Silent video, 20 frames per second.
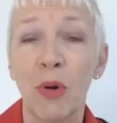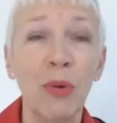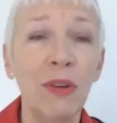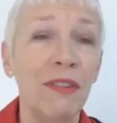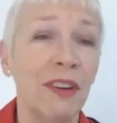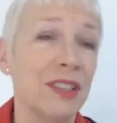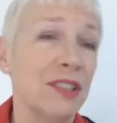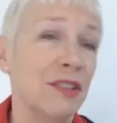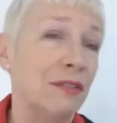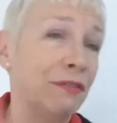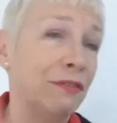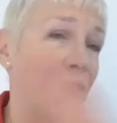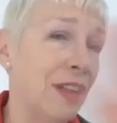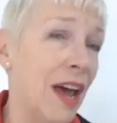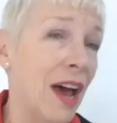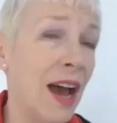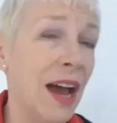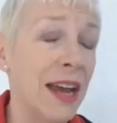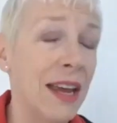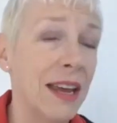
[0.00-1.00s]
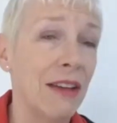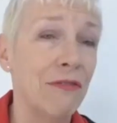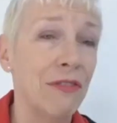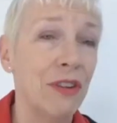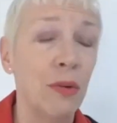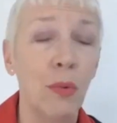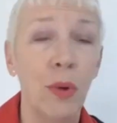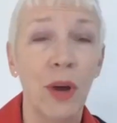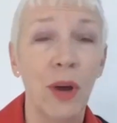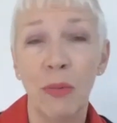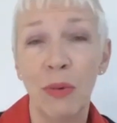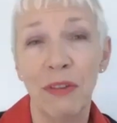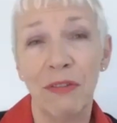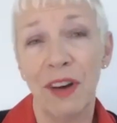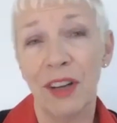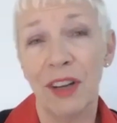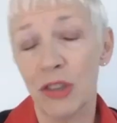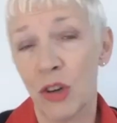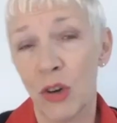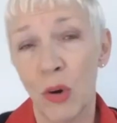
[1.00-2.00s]
we've had to fly everywhere, we've
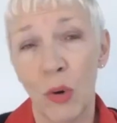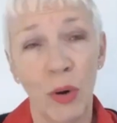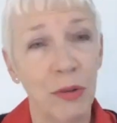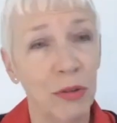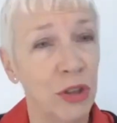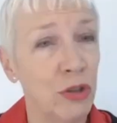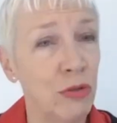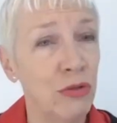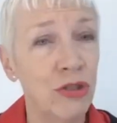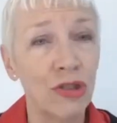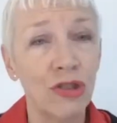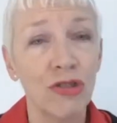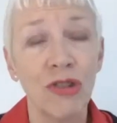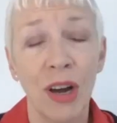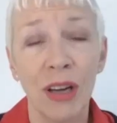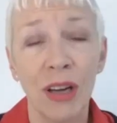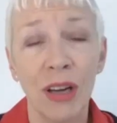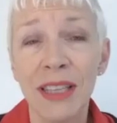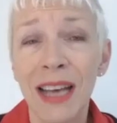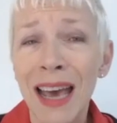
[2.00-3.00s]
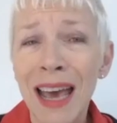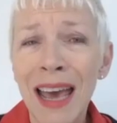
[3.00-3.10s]
had to go in huge trucks.